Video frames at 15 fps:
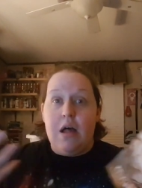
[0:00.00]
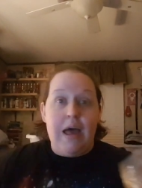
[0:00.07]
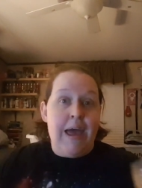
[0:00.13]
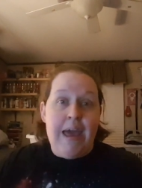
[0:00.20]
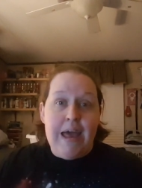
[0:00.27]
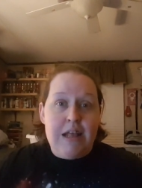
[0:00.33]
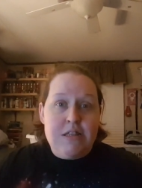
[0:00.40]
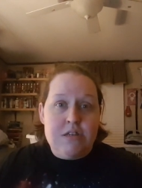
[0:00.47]
I
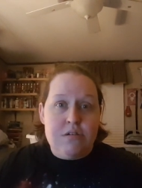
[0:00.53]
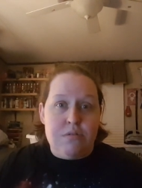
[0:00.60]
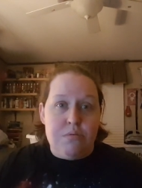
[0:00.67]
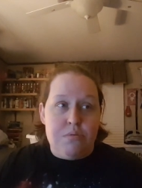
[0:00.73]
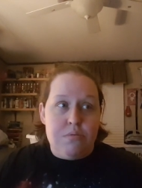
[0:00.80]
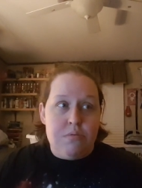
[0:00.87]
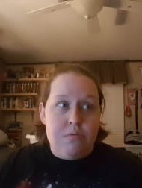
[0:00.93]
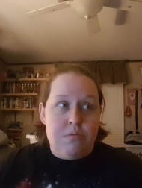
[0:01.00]
had to
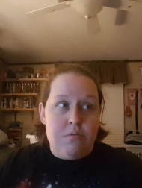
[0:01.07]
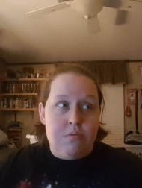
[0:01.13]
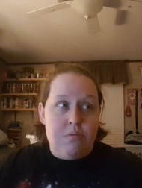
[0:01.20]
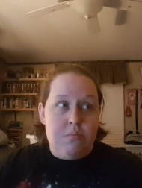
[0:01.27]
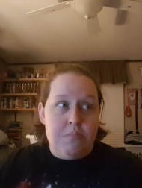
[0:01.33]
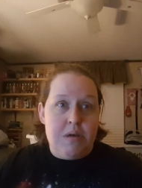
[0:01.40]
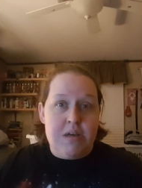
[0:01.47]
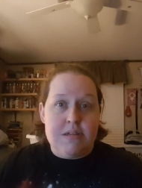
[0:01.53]

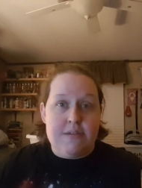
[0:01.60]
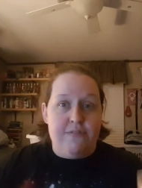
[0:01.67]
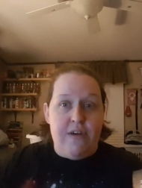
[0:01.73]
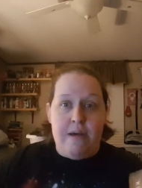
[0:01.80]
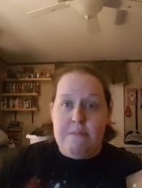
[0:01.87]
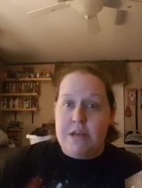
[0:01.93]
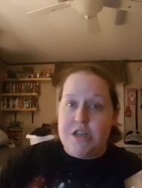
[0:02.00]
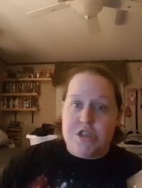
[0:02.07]
because if
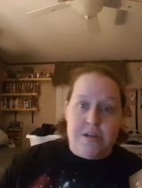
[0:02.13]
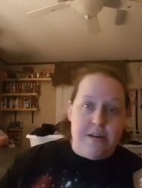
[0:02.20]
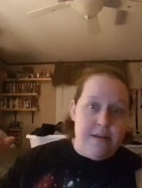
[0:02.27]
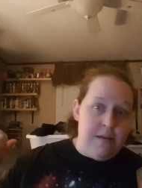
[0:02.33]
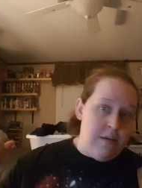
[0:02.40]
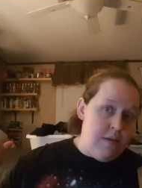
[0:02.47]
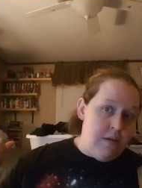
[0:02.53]
I mentioned,